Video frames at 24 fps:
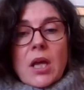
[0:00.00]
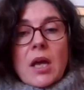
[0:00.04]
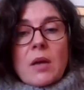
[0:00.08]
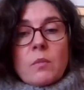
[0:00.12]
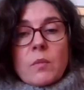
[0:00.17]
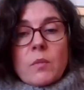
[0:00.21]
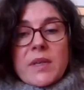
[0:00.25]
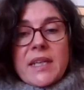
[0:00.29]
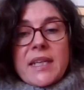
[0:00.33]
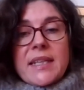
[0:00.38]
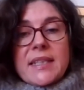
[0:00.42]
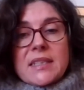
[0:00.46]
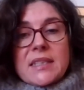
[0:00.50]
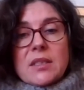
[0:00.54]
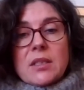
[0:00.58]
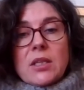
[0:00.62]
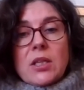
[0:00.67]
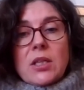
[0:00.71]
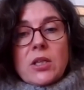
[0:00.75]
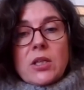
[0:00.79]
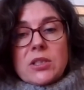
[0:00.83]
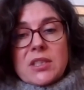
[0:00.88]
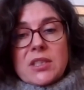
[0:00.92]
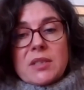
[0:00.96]
we need to
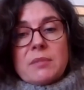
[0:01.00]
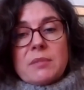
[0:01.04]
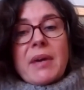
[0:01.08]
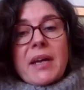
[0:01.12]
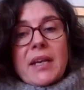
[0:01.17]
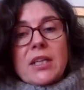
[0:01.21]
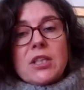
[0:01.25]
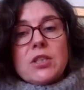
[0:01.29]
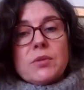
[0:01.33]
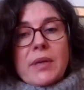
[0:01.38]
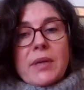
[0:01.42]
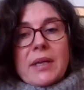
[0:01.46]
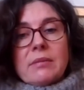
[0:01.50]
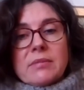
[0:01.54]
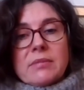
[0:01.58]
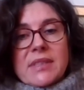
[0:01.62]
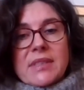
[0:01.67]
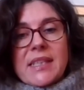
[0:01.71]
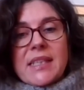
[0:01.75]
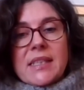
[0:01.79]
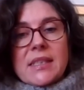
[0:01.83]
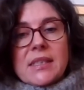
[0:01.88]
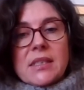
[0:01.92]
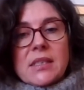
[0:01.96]
learn to manage around
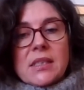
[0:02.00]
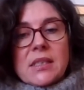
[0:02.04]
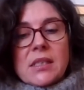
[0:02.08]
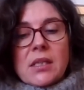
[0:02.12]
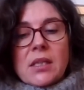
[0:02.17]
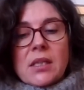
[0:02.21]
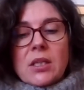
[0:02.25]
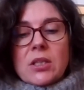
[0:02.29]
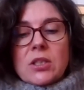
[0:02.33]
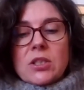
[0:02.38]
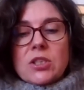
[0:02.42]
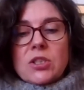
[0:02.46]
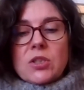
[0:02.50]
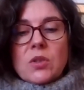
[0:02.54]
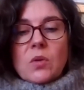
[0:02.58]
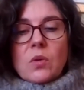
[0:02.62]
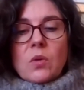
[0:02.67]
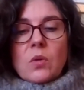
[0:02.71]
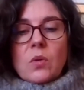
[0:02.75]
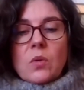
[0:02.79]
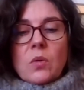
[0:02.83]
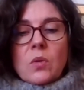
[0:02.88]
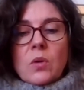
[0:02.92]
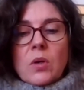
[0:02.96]
it.
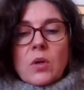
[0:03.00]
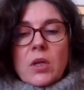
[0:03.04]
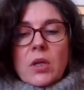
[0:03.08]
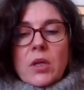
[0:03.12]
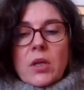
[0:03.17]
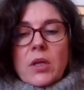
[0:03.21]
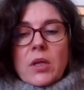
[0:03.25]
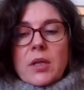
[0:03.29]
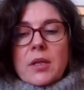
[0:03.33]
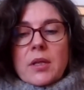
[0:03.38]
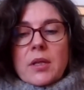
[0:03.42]
So